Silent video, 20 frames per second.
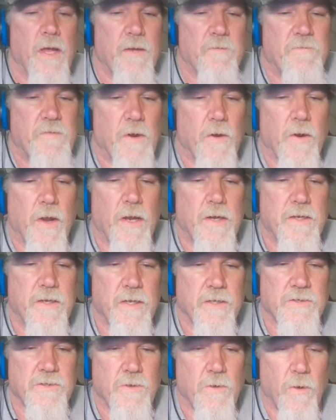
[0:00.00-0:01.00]
if you're on
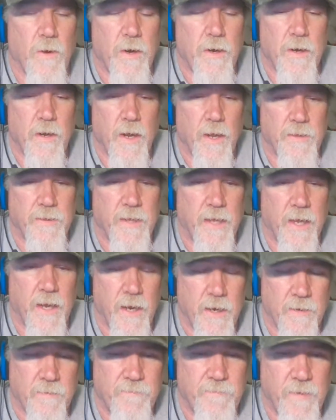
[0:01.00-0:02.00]
Discord, on the
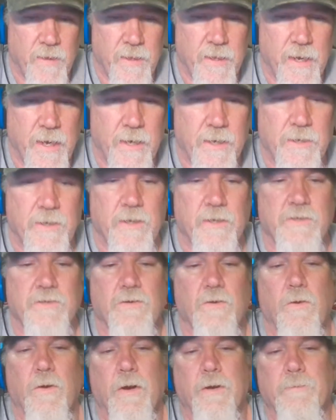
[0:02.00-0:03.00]
unaffiliated
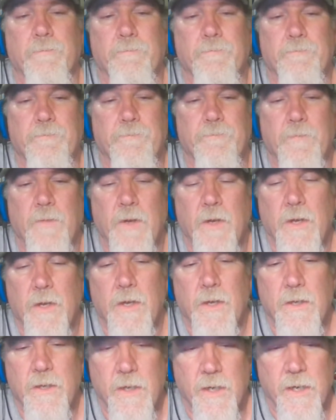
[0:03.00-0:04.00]
Discord,
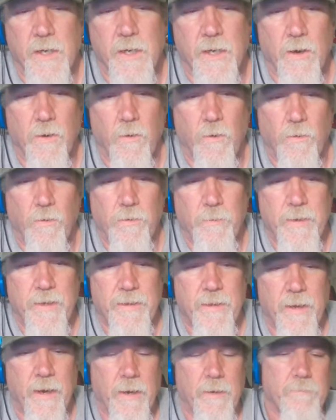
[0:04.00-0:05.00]
you can get a hold of me
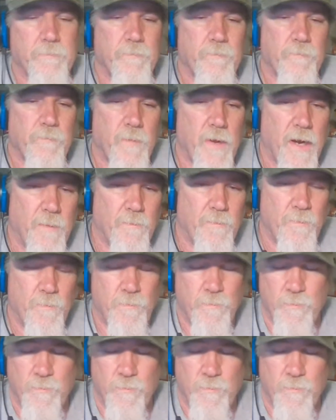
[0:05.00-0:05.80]
there. I'm